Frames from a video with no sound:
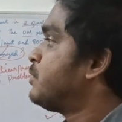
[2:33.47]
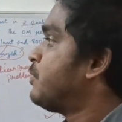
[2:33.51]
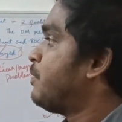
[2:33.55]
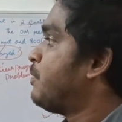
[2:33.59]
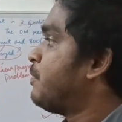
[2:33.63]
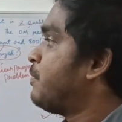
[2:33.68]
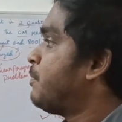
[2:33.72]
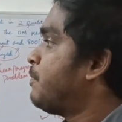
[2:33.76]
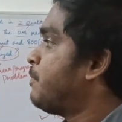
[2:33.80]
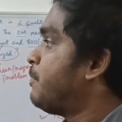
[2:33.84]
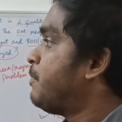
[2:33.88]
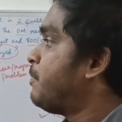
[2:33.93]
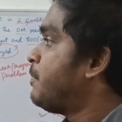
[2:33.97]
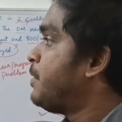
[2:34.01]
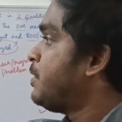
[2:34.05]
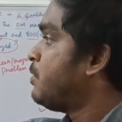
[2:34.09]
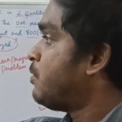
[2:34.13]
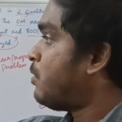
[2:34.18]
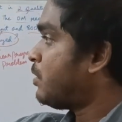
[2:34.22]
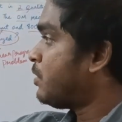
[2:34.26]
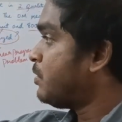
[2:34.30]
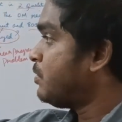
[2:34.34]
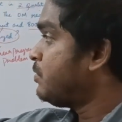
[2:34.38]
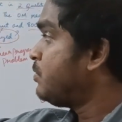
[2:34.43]
So,
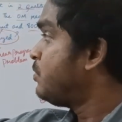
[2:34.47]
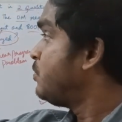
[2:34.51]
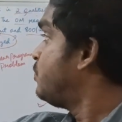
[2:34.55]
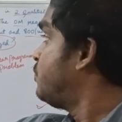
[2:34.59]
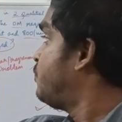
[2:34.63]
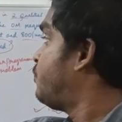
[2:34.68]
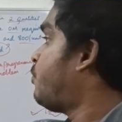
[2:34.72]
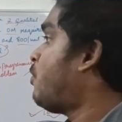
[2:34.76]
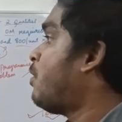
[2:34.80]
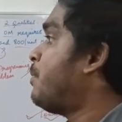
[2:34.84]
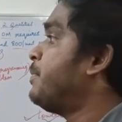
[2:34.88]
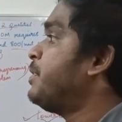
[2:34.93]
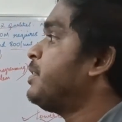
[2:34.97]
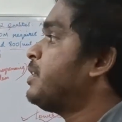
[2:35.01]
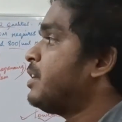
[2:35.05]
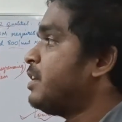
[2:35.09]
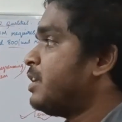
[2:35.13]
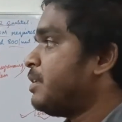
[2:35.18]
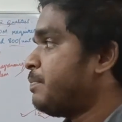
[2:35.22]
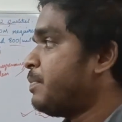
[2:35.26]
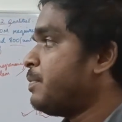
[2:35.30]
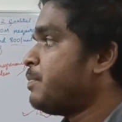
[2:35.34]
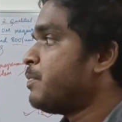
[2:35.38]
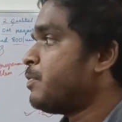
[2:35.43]
in order to formulate a
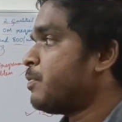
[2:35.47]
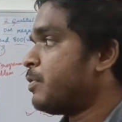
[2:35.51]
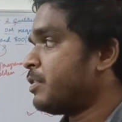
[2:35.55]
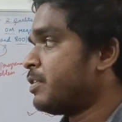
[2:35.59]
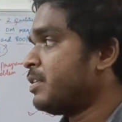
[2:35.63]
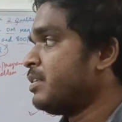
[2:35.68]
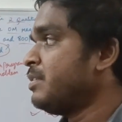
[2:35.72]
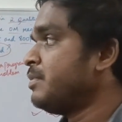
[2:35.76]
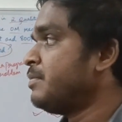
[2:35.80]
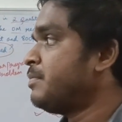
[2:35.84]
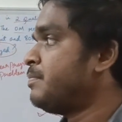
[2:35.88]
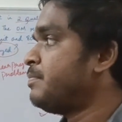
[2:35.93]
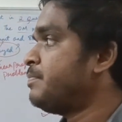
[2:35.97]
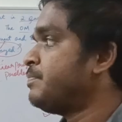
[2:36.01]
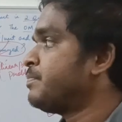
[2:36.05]
LPM model,